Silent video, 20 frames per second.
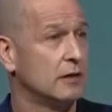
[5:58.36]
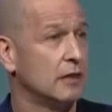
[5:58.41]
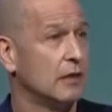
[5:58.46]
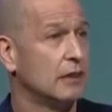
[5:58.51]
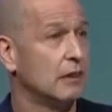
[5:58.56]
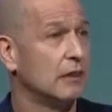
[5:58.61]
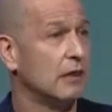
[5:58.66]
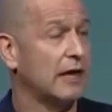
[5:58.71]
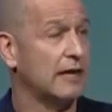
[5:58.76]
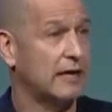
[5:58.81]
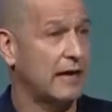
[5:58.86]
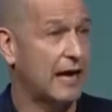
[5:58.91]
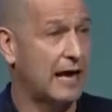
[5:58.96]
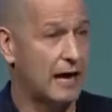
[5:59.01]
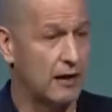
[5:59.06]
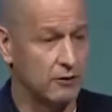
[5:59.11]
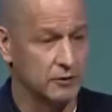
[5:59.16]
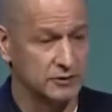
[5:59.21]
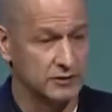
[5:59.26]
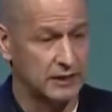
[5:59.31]
like
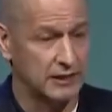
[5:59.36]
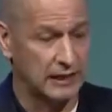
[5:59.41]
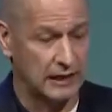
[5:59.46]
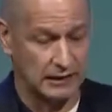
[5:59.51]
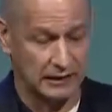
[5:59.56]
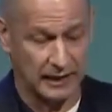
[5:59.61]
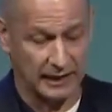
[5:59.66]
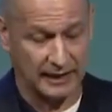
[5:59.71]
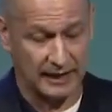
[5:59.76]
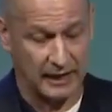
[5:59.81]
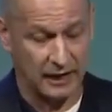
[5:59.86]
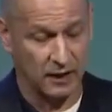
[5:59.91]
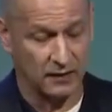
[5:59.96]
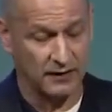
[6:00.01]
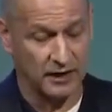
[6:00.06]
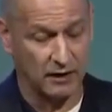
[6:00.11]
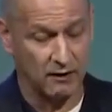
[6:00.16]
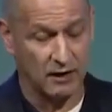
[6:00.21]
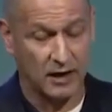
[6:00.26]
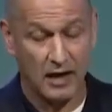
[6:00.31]
housing, and like
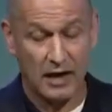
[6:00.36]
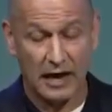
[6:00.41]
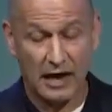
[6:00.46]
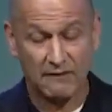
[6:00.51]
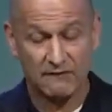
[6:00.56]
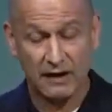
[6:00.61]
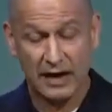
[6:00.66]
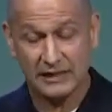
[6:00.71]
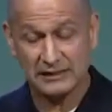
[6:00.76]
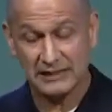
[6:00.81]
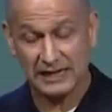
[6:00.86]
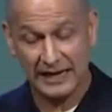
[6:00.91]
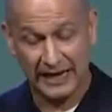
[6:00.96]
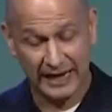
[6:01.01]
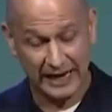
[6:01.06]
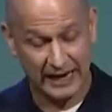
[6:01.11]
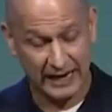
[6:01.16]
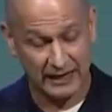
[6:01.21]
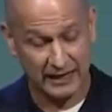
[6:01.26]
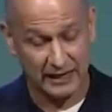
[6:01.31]
healthcare have actually
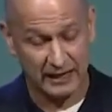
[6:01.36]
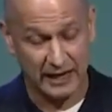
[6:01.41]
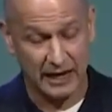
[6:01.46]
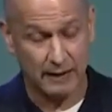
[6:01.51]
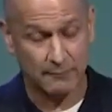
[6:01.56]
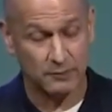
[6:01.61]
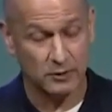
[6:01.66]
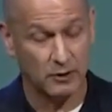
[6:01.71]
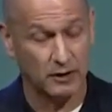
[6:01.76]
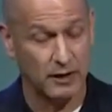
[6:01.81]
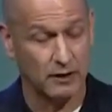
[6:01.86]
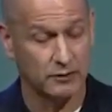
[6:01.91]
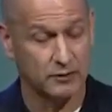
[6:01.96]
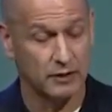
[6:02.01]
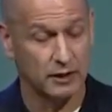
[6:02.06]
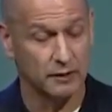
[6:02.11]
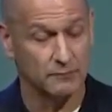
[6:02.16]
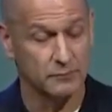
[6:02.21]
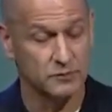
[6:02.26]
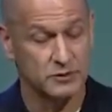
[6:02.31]
handicapped our
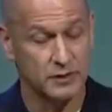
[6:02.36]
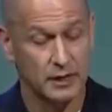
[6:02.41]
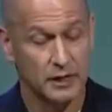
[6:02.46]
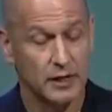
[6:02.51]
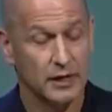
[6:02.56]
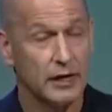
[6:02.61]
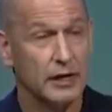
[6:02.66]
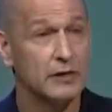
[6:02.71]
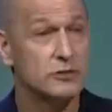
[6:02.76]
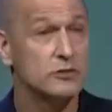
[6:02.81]
outcomes. It's